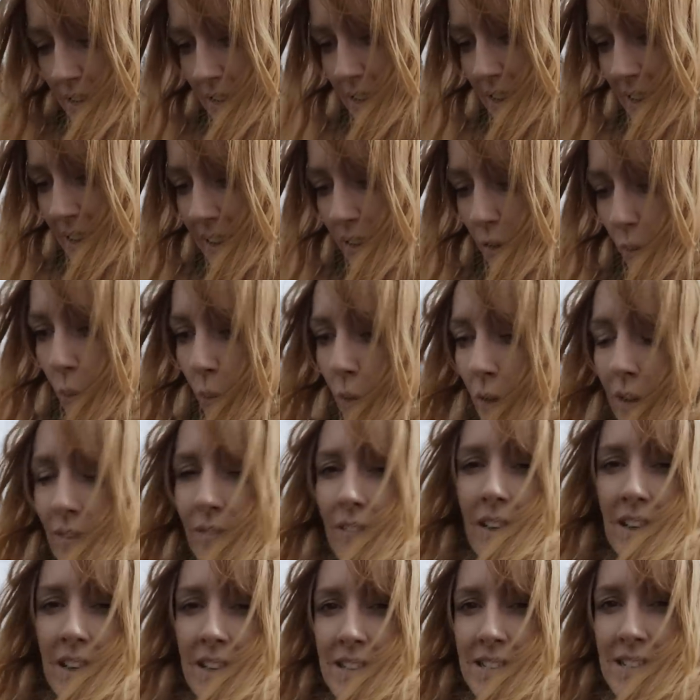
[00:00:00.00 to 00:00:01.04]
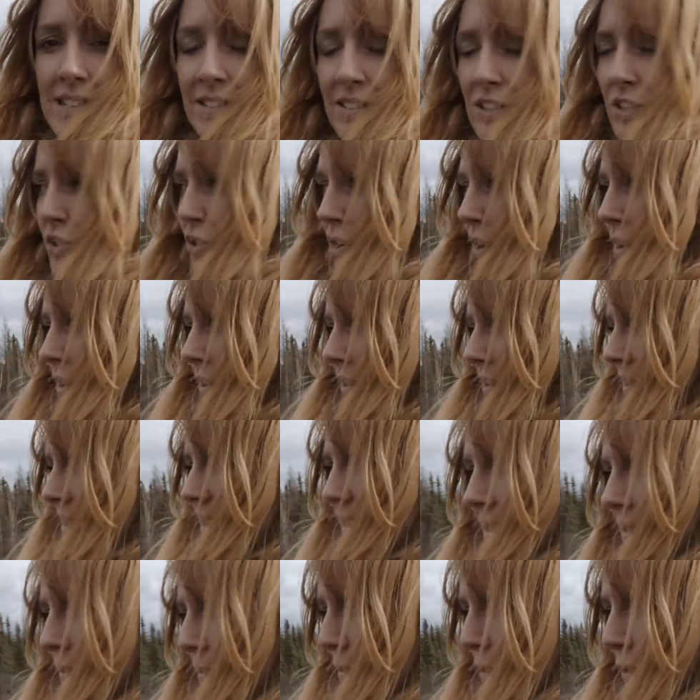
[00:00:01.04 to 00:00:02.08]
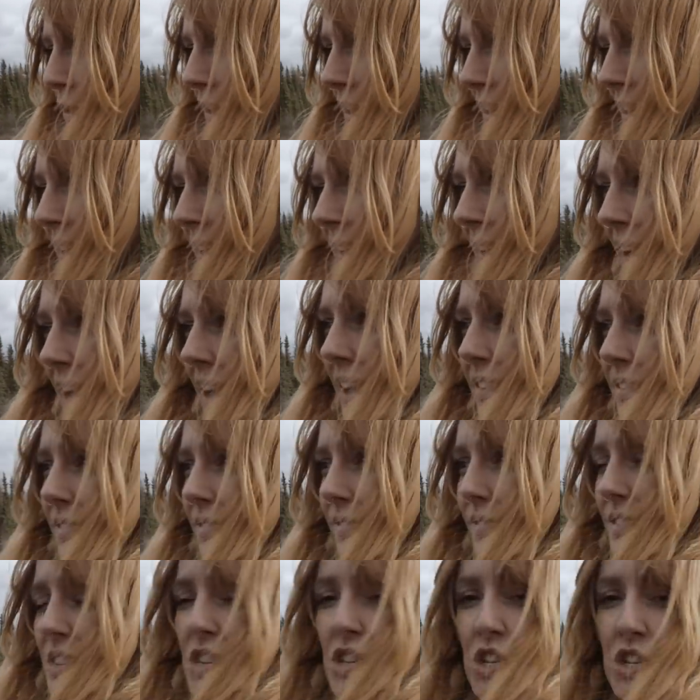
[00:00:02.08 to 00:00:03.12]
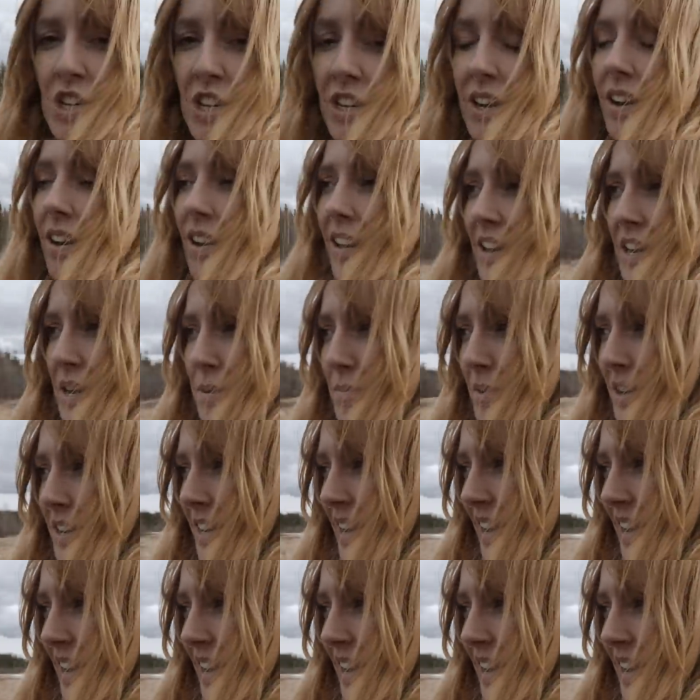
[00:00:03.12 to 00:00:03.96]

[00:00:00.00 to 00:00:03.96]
Like, all of us and the dogs, we're all gonna get shit high in mud